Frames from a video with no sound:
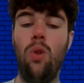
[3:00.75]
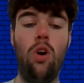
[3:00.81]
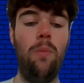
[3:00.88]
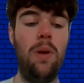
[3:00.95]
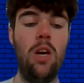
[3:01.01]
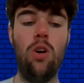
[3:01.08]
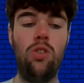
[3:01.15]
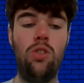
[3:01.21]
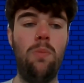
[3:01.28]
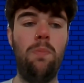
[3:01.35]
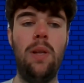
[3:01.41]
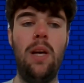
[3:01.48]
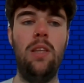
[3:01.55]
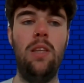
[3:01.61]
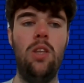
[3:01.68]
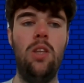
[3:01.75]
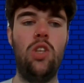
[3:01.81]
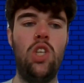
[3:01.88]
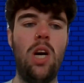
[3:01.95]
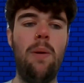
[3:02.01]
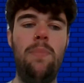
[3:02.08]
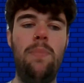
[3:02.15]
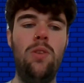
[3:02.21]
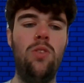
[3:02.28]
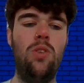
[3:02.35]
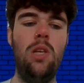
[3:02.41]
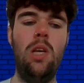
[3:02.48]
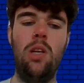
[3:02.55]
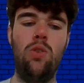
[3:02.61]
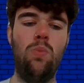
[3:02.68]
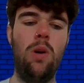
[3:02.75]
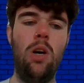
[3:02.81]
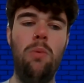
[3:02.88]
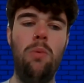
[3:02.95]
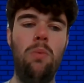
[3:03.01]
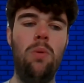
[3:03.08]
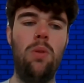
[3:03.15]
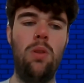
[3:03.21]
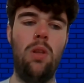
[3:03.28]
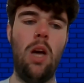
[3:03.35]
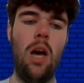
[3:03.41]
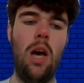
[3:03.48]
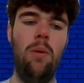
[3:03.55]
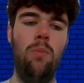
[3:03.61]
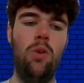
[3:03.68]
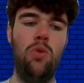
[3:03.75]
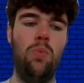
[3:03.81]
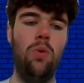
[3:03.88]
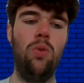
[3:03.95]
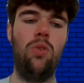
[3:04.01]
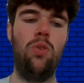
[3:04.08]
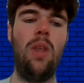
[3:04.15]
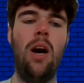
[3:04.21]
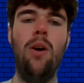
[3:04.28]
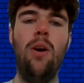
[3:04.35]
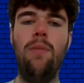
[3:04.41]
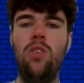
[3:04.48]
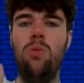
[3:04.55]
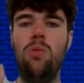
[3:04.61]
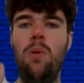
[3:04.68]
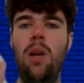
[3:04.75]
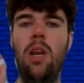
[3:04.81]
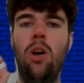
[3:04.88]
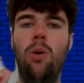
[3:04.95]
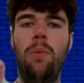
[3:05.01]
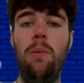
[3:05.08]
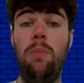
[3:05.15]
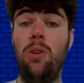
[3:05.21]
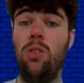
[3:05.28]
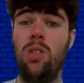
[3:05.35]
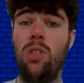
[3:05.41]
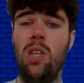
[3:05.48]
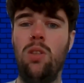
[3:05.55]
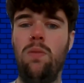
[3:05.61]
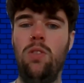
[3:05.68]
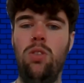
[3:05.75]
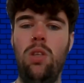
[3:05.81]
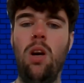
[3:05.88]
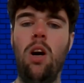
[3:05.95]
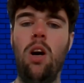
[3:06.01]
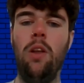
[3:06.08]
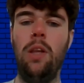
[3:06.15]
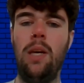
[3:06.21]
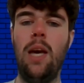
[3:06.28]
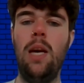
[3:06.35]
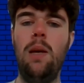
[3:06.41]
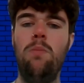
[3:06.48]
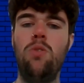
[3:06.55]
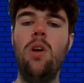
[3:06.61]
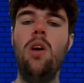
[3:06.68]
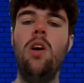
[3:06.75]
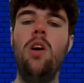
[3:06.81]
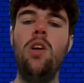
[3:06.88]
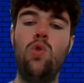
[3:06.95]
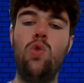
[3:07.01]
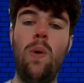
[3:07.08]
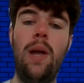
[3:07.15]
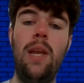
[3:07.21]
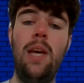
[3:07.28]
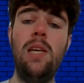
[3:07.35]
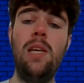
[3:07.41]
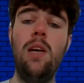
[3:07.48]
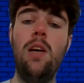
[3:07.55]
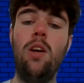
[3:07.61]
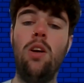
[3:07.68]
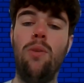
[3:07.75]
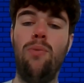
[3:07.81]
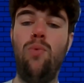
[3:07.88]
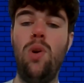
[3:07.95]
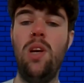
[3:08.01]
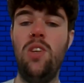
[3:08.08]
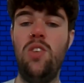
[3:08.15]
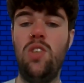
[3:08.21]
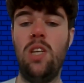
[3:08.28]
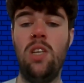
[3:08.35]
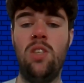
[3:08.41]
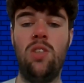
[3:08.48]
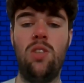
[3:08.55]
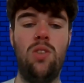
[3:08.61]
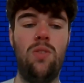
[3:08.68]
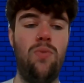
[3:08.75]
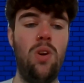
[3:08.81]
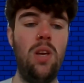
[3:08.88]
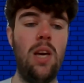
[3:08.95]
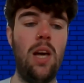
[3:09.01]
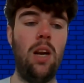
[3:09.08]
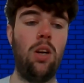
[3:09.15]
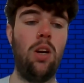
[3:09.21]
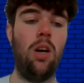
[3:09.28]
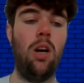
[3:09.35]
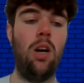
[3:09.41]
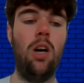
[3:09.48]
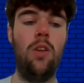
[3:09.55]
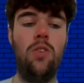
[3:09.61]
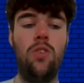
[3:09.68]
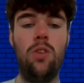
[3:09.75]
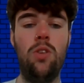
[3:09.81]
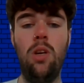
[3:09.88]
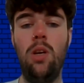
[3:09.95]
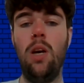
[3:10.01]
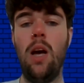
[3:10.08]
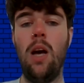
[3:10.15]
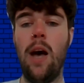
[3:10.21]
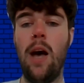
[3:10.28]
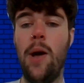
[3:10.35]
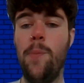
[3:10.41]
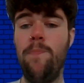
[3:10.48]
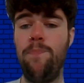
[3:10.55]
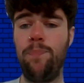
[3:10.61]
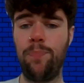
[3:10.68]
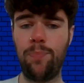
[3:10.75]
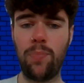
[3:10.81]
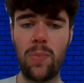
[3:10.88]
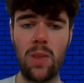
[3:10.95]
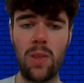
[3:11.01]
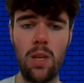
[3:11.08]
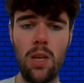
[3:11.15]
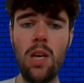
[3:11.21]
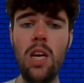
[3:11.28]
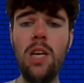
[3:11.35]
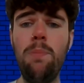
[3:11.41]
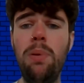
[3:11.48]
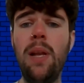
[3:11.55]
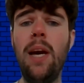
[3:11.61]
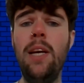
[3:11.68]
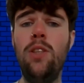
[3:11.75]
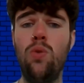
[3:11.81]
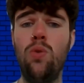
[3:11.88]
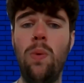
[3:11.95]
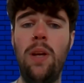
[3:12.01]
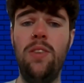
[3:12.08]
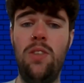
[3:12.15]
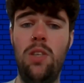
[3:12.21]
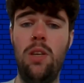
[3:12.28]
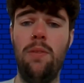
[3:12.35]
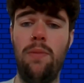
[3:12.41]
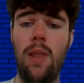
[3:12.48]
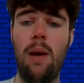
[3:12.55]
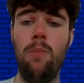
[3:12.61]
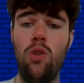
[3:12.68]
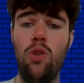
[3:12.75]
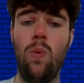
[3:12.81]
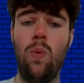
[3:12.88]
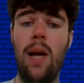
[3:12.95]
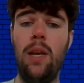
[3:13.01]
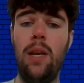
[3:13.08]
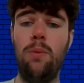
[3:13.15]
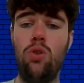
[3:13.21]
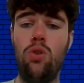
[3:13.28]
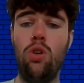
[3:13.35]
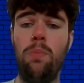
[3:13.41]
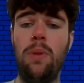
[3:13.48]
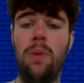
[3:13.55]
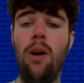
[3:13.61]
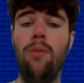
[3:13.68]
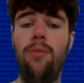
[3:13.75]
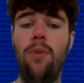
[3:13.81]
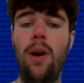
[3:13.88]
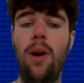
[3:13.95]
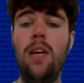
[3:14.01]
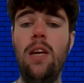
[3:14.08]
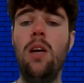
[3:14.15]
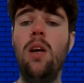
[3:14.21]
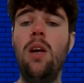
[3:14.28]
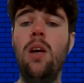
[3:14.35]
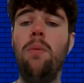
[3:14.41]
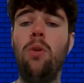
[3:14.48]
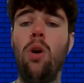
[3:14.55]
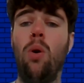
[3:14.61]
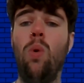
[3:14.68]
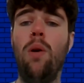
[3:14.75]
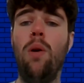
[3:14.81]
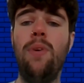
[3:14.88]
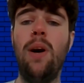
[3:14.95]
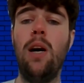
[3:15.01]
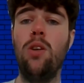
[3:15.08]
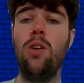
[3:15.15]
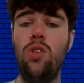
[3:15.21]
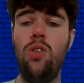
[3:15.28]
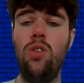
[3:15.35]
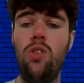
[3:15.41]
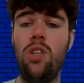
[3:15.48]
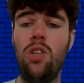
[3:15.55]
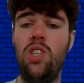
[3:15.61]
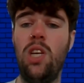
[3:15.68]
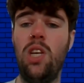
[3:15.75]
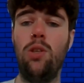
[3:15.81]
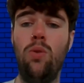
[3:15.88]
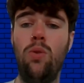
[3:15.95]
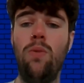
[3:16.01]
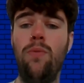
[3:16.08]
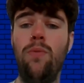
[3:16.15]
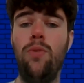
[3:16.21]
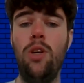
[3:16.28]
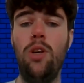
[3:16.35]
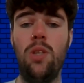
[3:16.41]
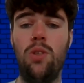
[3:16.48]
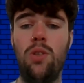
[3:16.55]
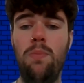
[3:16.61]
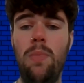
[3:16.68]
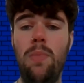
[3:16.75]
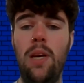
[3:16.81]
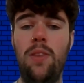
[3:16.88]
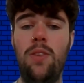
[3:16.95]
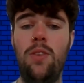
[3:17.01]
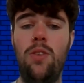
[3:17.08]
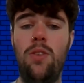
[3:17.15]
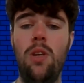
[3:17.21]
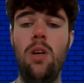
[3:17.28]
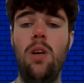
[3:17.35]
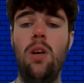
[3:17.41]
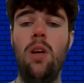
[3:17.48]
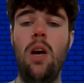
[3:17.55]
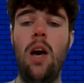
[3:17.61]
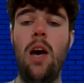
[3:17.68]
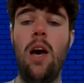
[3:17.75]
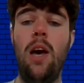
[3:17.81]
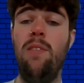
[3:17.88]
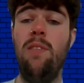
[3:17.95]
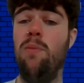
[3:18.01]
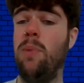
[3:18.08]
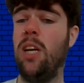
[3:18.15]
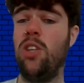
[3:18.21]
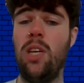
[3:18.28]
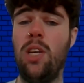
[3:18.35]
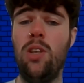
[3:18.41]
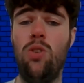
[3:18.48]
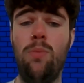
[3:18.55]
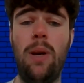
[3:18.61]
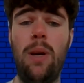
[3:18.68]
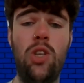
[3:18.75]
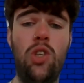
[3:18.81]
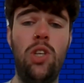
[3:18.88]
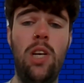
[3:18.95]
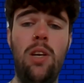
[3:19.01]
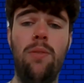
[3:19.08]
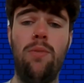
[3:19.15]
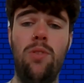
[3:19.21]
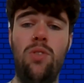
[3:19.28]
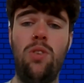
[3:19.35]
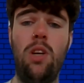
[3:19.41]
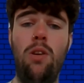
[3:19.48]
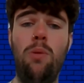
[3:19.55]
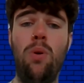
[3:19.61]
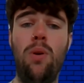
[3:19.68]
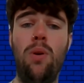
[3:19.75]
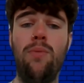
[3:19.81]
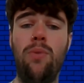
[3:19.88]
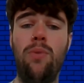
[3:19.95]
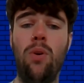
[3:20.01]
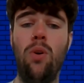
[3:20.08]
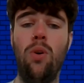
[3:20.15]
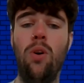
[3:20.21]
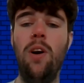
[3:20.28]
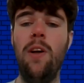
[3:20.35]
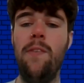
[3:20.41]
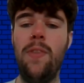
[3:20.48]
them. He also played in the Champions League as well, which we'll delve into a little bit, because that's obviously harder games. 20, got three assists, three yellow cards. He played 20 of them as well. He was subbed out for eight. Got 1,636 minutes. Even managed to get some XG of a 0.4.